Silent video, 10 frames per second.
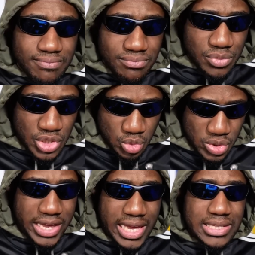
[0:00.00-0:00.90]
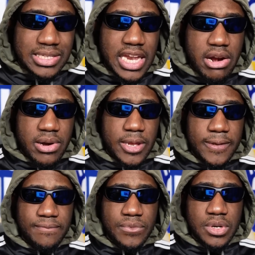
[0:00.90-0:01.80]
Which is where it gets scary.
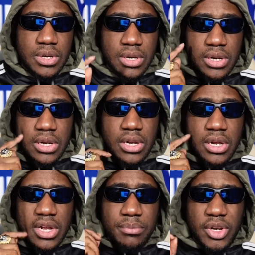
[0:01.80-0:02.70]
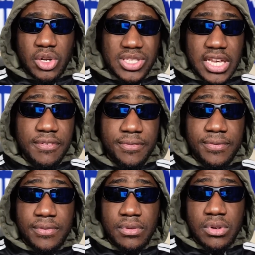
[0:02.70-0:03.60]
Because if
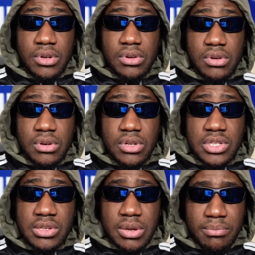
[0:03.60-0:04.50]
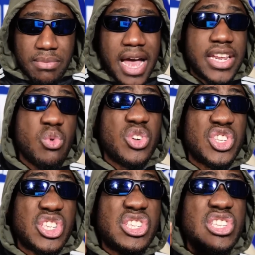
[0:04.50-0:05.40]
Mane was
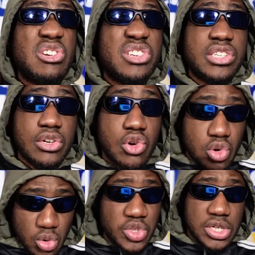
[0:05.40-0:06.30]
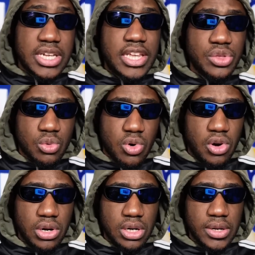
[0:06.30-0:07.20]
seriously, grossly in the wrong,
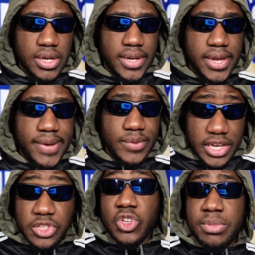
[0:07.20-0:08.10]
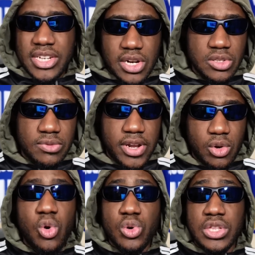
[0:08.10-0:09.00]
it could be a chance of like, oh
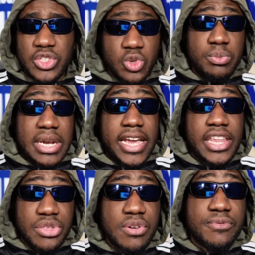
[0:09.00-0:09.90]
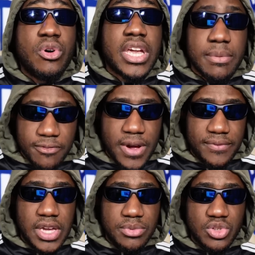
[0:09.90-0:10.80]
no, this could be like a 3-4 game, 5
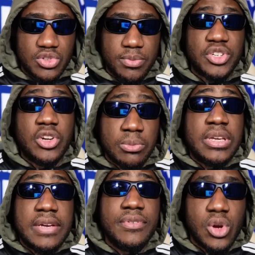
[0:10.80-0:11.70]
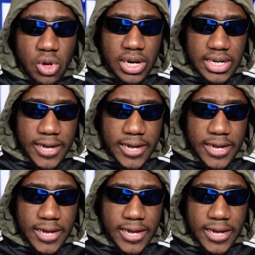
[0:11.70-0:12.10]
game suspension. It could be even longer now.